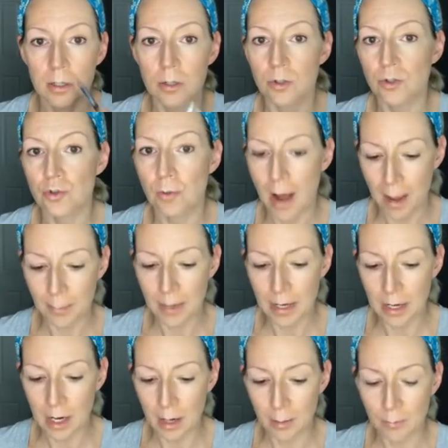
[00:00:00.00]
dropping,
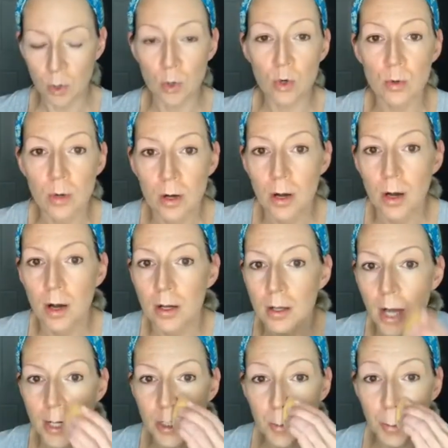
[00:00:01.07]
oh,
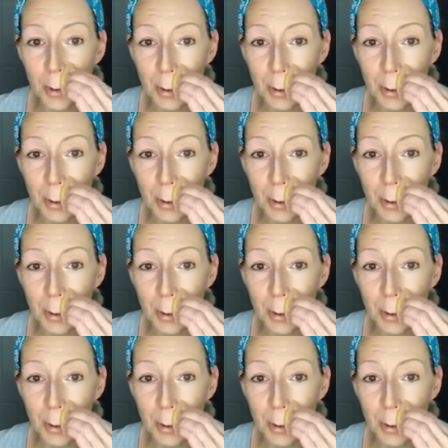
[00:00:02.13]
I just put